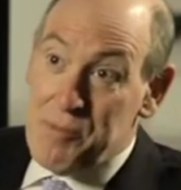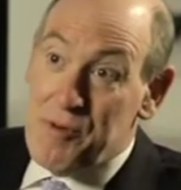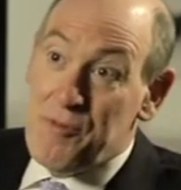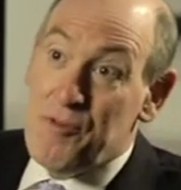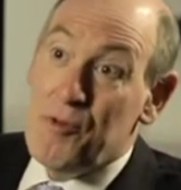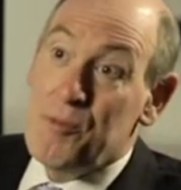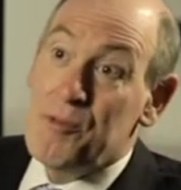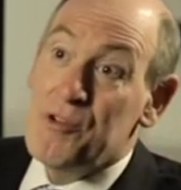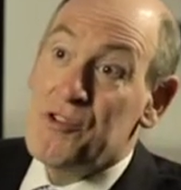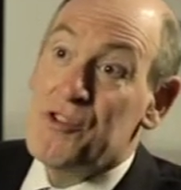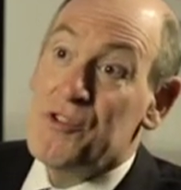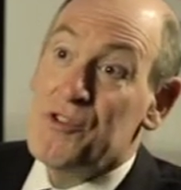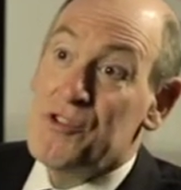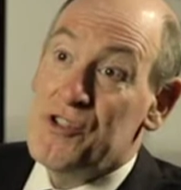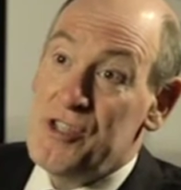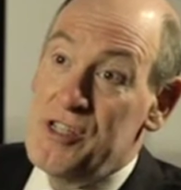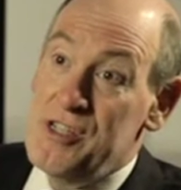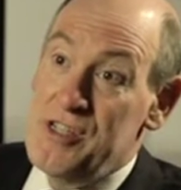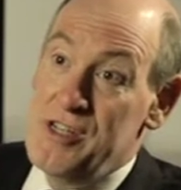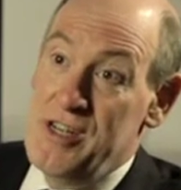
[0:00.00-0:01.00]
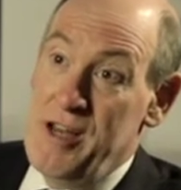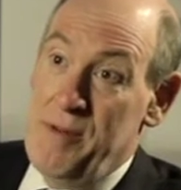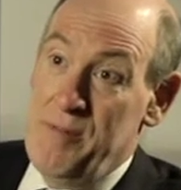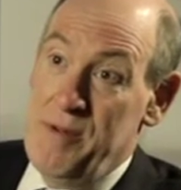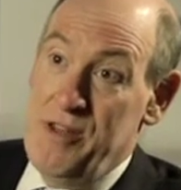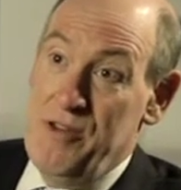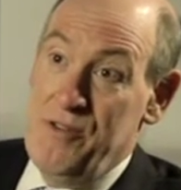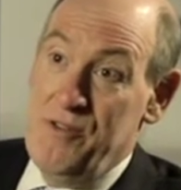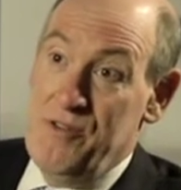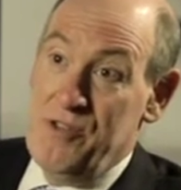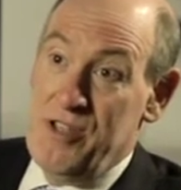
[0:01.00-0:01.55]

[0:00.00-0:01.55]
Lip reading: performance on CDW.